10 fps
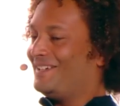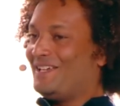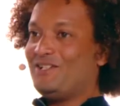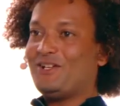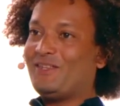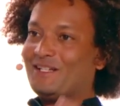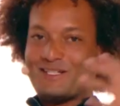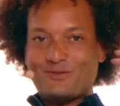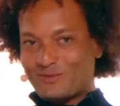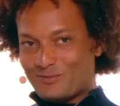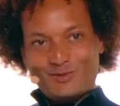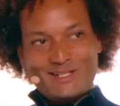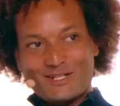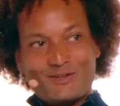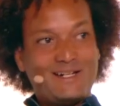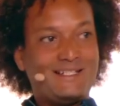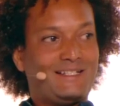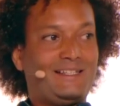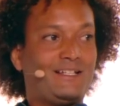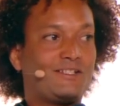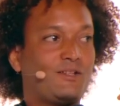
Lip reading: You know, there's all these crazy things.